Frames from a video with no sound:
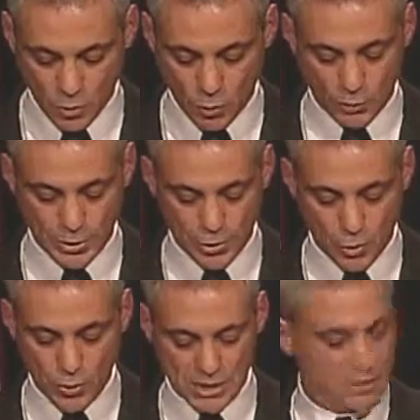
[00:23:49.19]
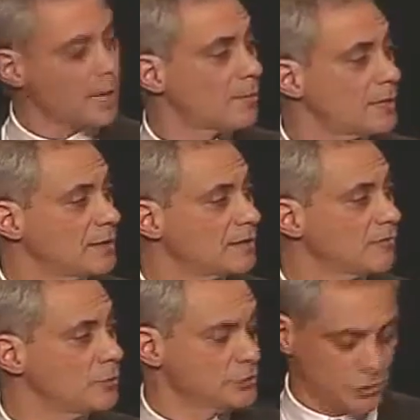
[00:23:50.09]
where we know we can dominate the
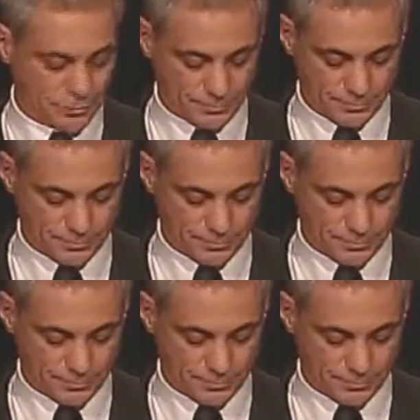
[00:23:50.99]
future.